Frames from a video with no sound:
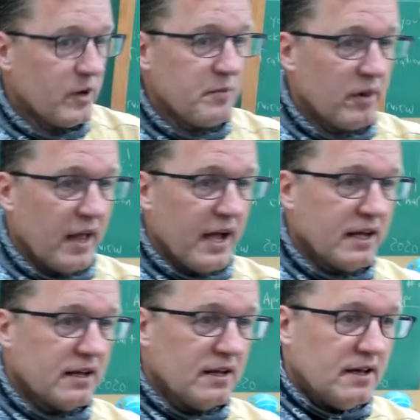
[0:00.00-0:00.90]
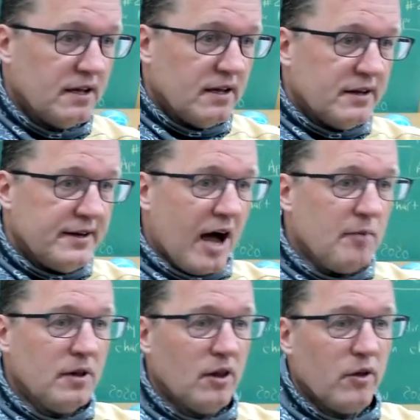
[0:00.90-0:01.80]
replay.
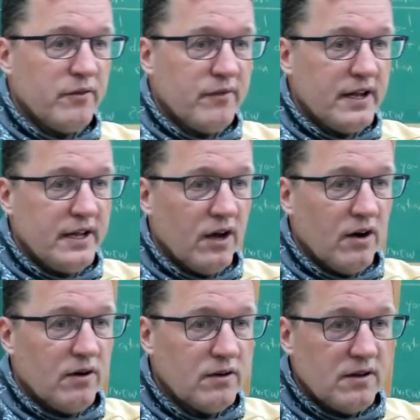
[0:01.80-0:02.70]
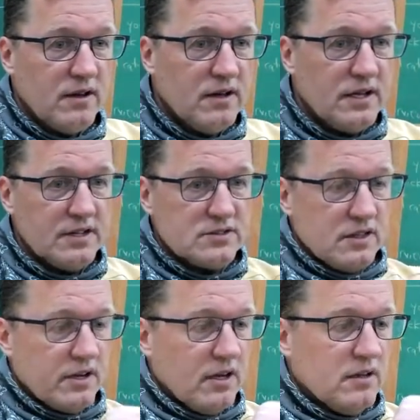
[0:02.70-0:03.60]
Down below the video is a
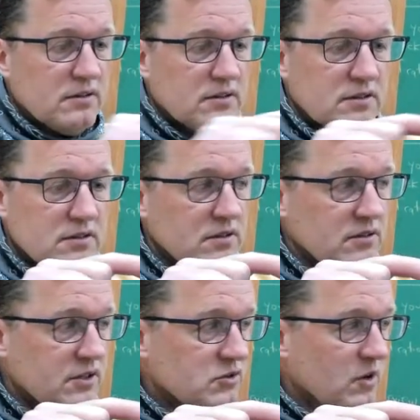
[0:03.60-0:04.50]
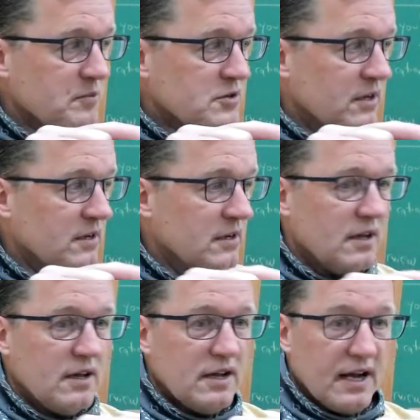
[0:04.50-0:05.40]
little description,
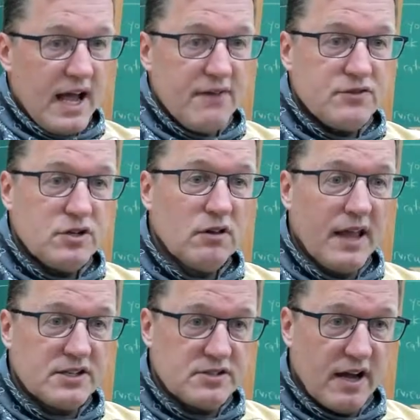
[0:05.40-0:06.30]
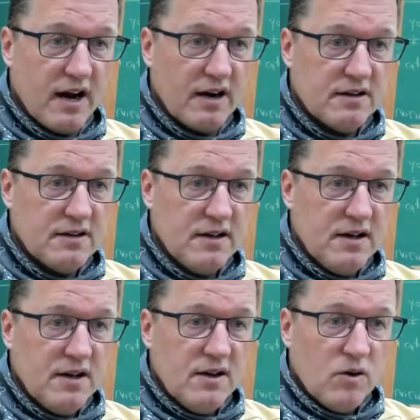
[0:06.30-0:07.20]
and I have two links there.
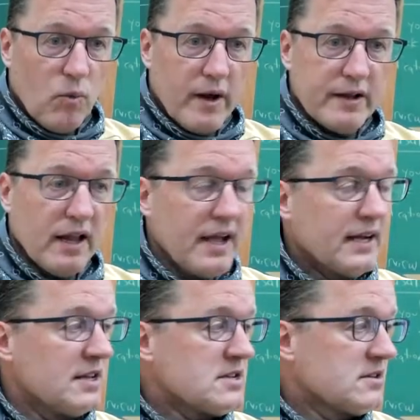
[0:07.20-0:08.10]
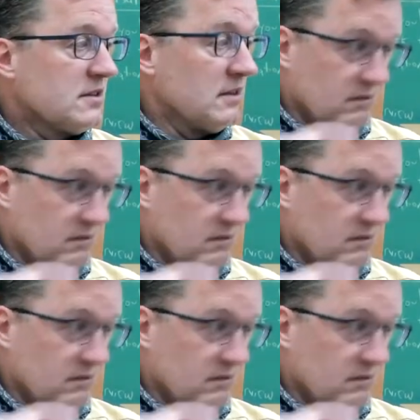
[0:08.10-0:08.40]
One link is